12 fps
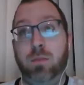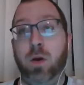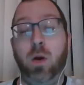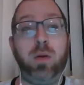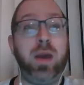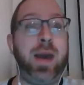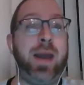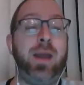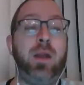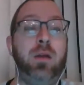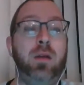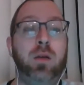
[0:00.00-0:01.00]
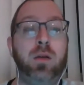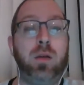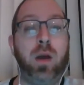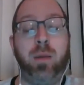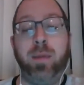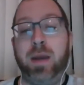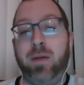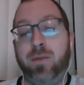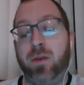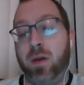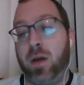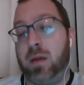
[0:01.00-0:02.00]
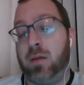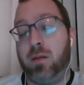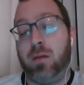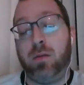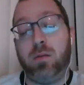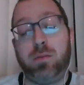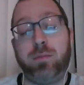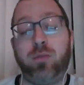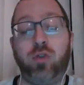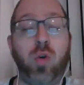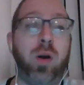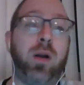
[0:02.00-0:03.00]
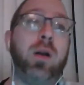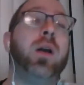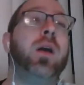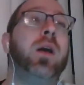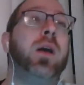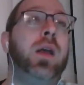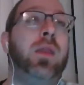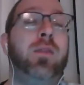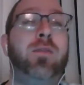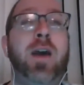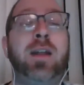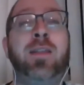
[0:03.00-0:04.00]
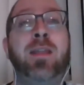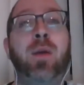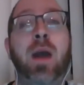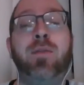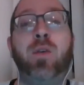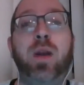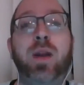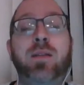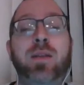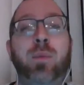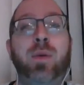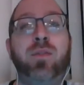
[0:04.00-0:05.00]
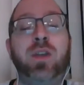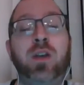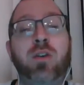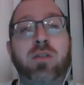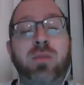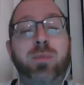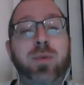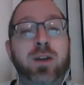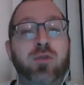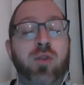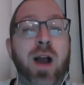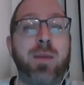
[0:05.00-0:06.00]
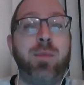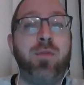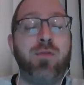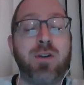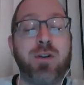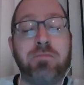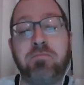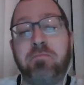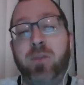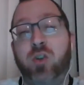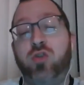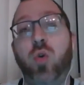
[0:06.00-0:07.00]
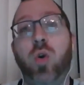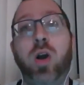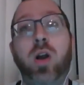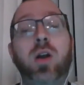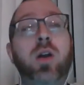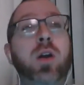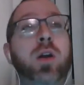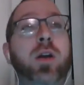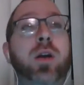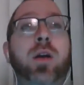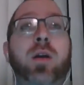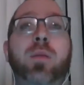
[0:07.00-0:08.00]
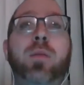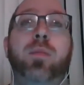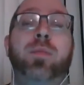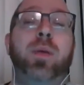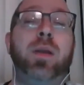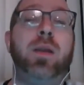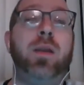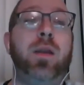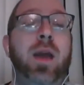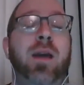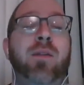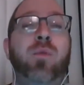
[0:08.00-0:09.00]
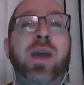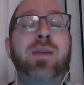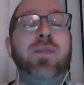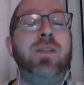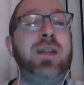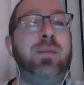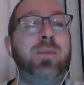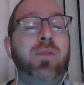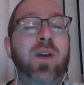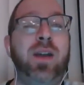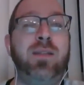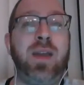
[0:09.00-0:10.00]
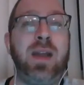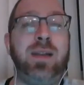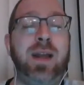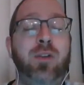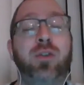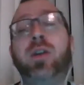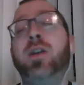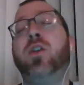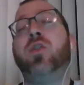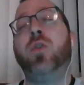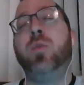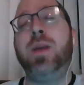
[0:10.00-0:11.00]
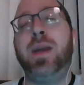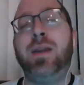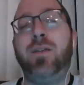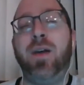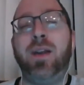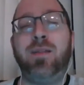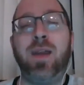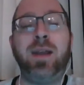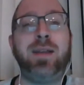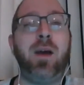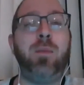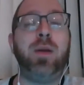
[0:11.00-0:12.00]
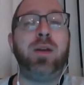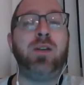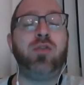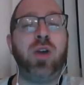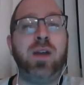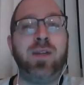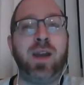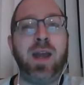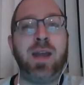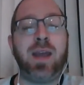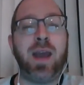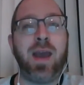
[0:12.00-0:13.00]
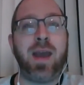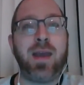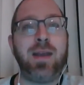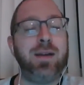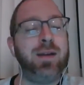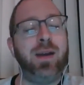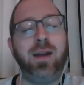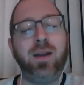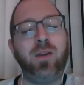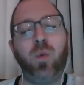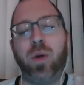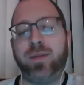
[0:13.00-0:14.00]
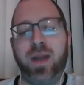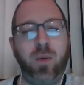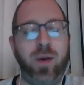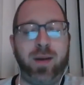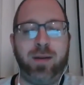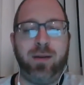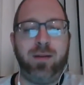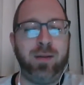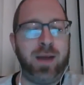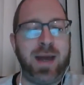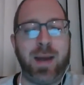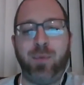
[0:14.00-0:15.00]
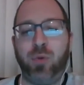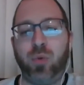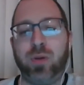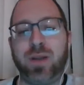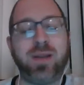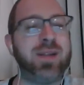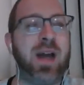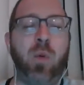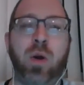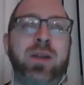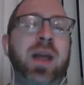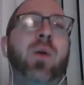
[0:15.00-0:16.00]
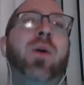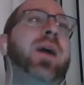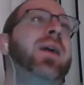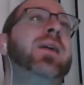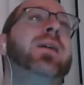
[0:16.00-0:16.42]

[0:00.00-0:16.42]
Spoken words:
Okay. I mean, sure. In fact, that they're heavyweights, and we've seen Curtis Blaydes rock before, sure. But we haven't seen him defend a takedown. You're going to assume he can defend a takedown because he trains at AKA? It doesn't work that way. It absolutely does not work that way.